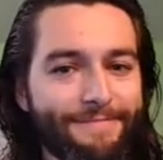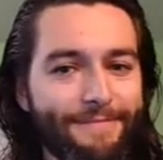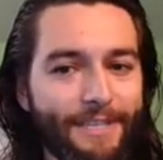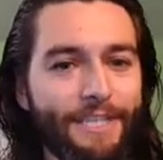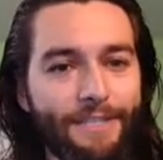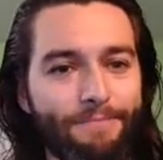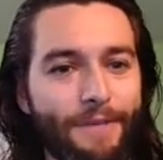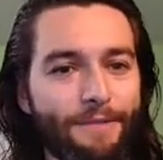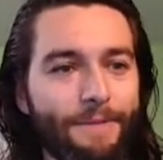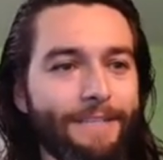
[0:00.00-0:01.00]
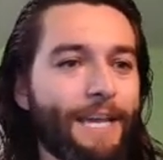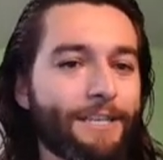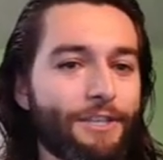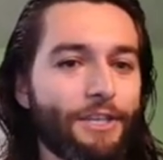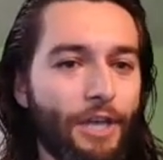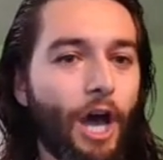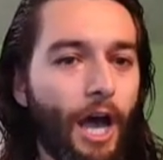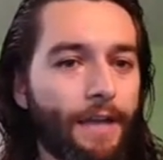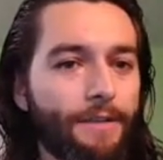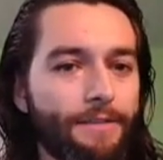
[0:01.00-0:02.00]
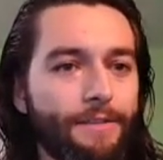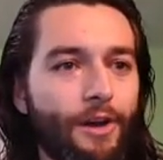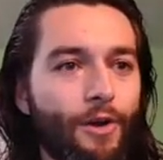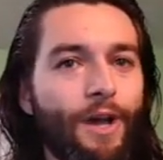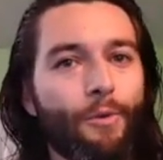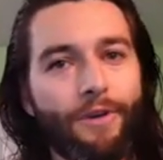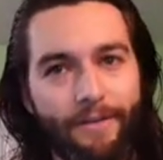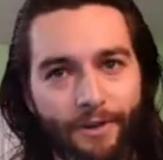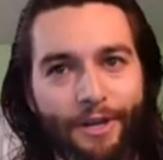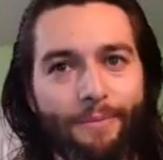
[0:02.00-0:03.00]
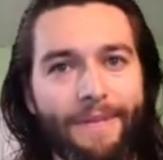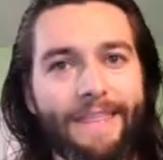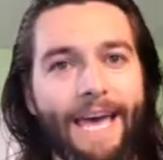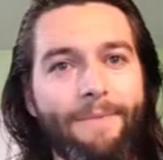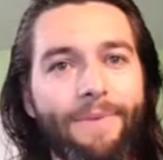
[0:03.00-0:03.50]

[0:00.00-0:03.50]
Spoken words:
Because he's actually God, so we're never going to be that.